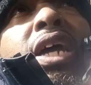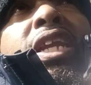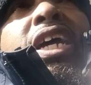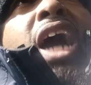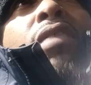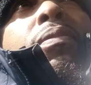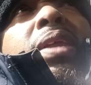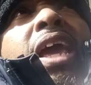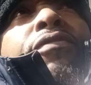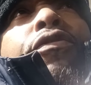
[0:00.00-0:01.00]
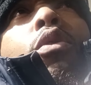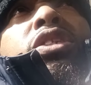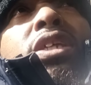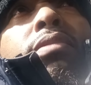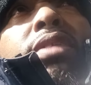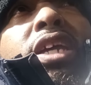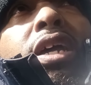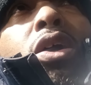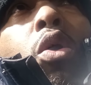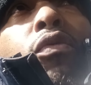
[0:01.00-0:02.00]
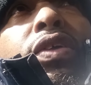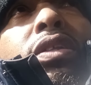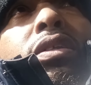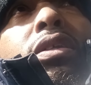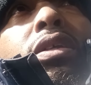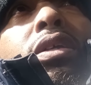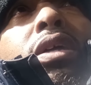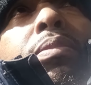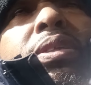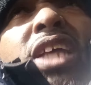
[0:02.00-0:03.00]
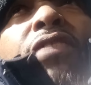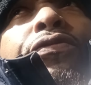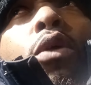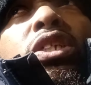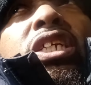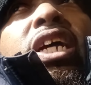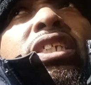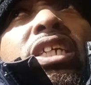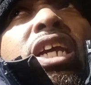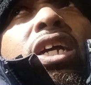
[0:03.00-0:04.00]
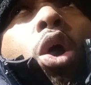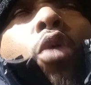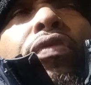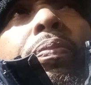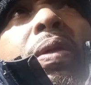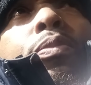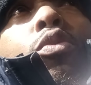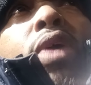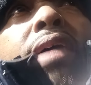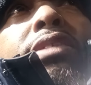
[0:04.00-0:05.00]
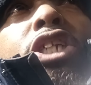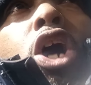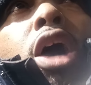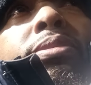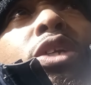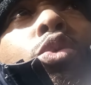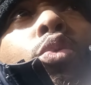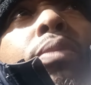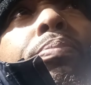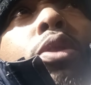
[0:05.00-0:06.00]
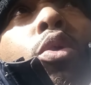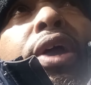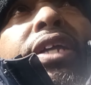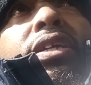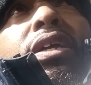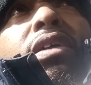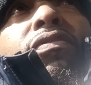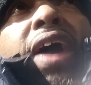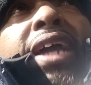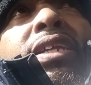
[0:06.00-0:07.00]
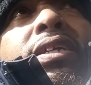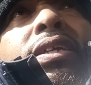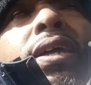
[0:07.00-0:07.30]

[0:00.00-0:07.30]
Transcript: And the government ain't forcing them to get COVID. But they forcing us to get COVID, people who have jobs and who are employed right?